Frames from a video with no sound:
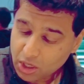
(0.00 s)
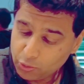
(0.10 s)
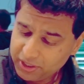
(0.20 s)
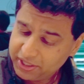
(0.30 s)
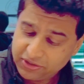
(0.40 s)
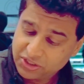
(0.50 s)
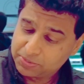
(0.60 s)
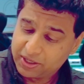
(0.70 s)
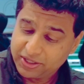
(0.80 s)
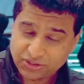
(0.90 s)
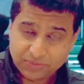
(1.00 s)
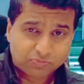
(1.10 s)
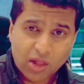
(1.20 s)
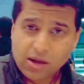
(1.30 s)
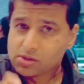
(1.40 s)
We need this place.
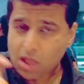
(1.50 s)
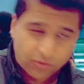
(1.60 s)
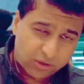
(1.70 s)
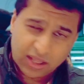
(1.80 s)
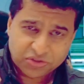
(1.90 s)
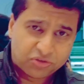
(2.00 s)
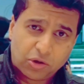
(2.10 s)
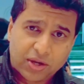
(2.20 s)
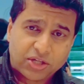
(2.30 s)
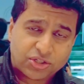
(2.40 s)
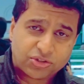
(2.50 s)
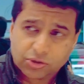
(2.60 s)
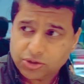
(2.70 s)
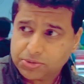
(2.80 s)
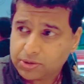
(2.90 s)
There are lots of locations of
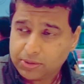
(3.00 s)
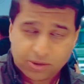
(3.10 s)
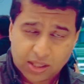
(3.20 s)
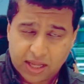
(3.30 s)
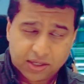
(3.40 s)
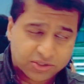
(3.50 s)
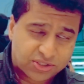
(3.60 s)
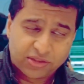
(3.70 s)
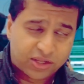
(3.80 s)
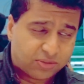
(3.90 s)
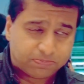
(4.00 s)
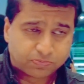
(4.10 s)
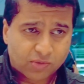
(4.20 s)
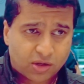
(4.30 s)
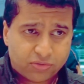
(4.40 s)
Krispy Kreme in Atlanta. It's not that,
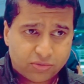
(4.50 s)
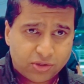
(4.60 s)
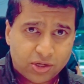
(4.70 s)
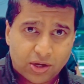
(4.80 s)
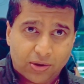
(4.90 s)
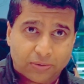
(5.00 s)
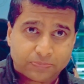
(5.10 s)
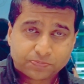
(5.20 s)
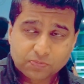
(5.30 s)
you know,